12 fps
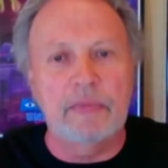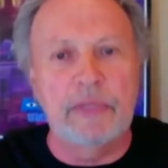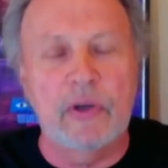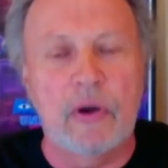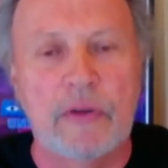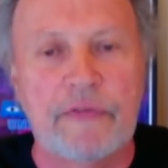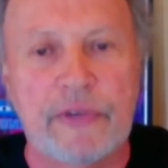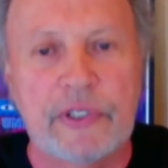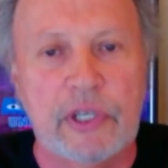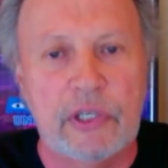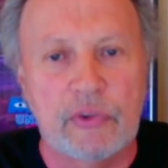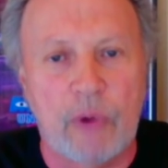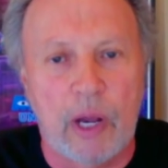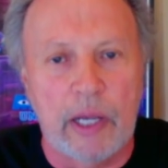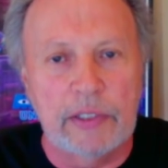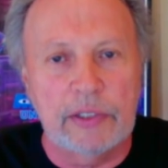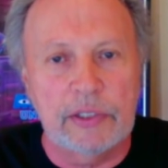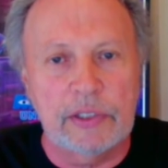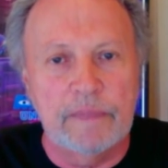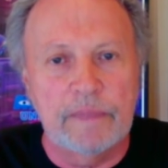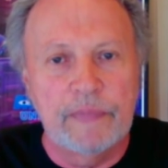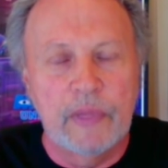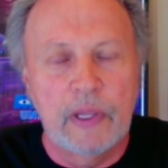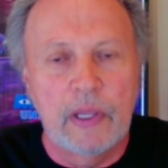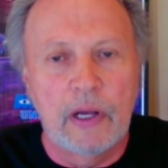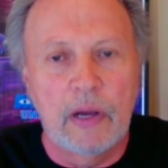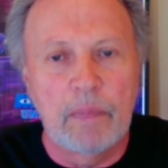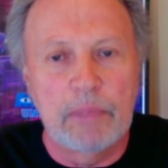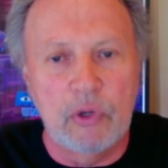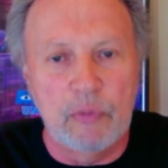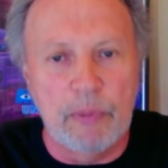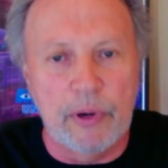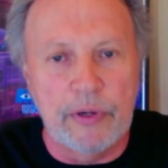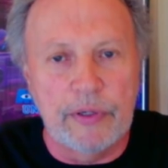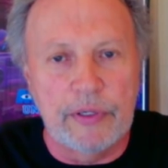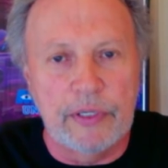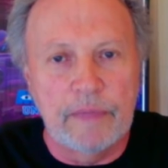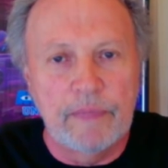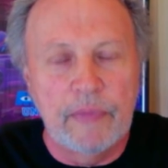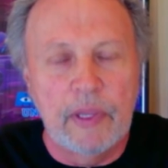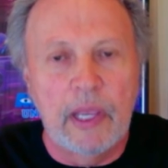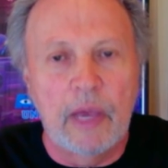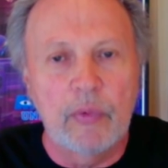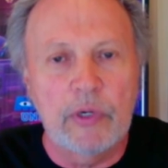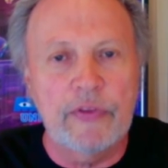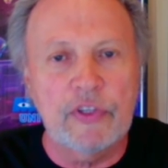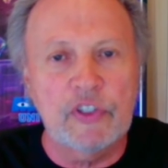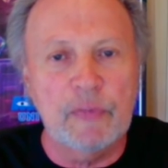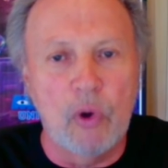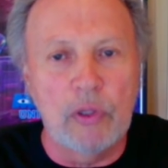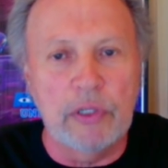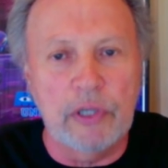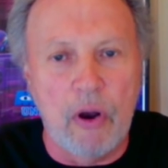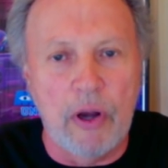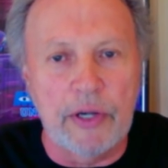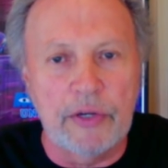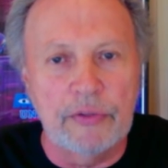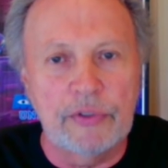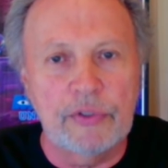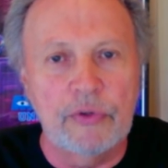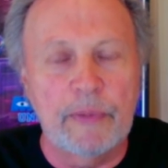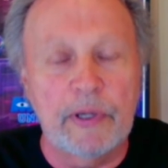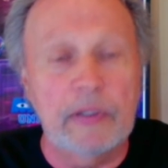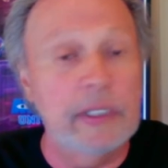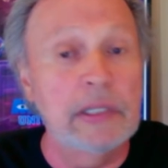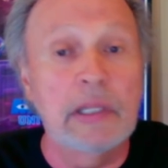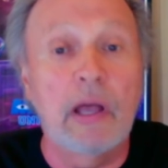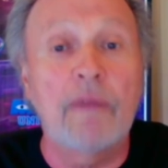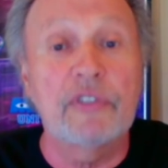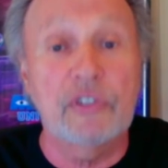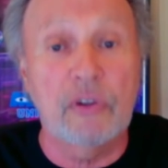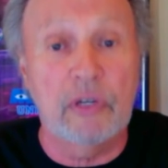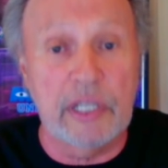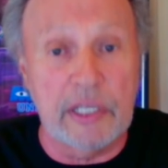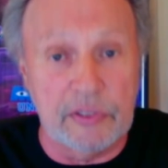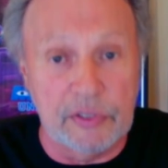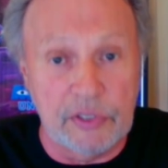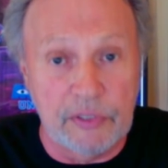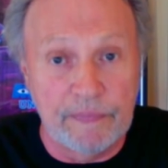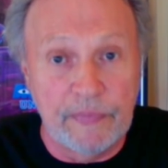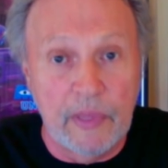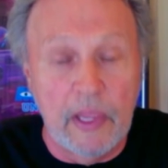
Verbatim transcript: we caught Frisky twice, a bluebird, and one of the smaller gardeners who apparently loves sardines.